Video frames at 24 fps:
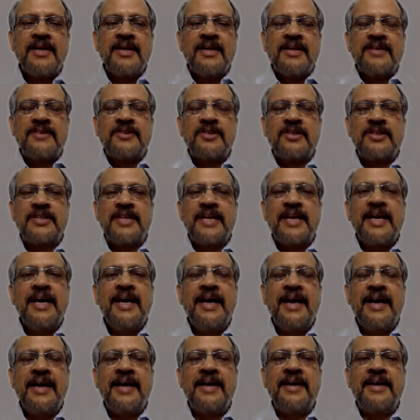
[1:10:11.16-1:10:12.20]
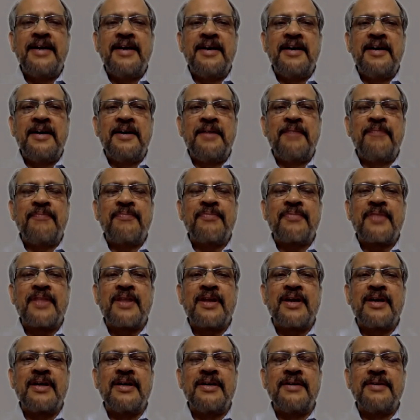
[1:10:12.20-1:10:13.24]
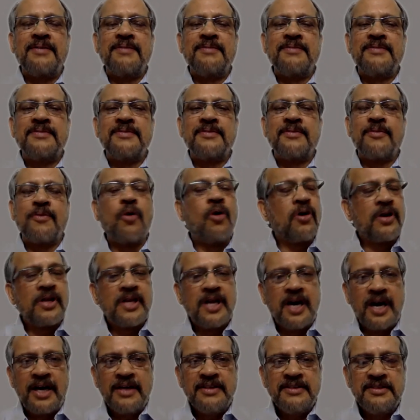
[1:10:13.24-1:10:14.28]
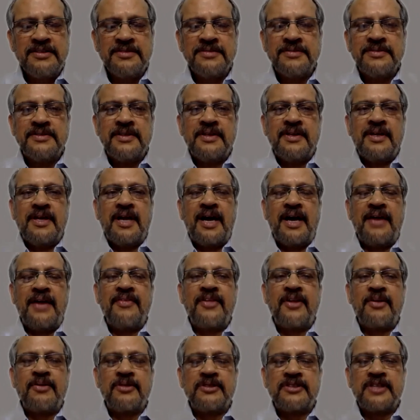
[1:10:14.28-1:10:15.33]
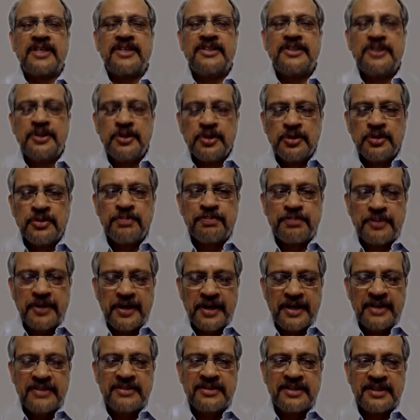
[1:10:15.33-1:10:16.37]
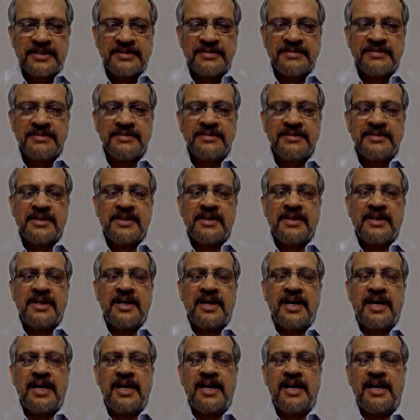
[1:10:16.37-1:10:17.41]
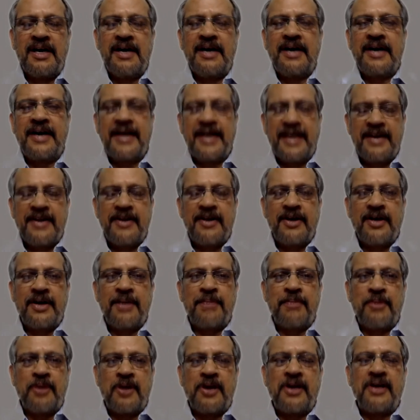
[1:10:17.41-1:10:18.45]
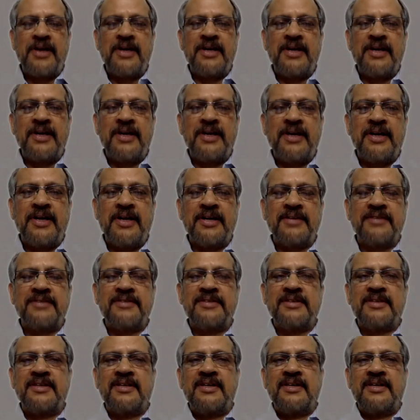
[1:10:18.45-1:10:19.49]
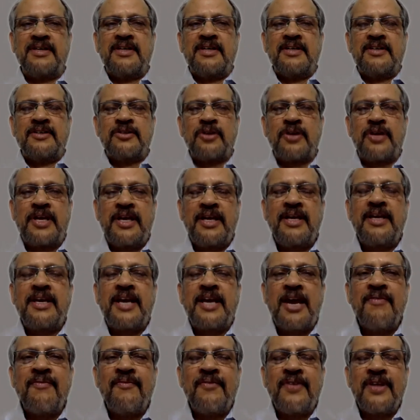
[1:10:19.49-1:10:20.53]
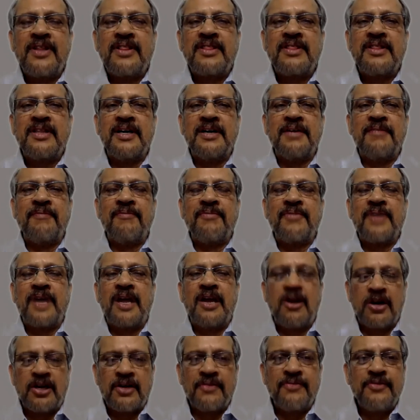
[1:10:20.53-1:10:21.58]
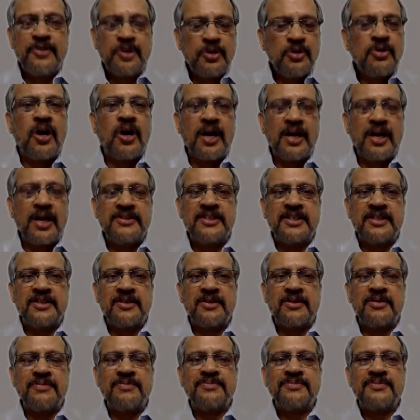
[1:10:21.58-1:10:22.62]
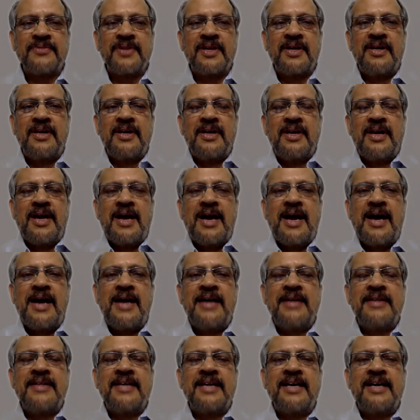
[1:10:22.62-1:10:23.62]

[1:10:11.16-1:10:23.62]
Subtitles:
So they had old guards, and there was a new production head appointed. So he came with a lot of new knowledge and all. And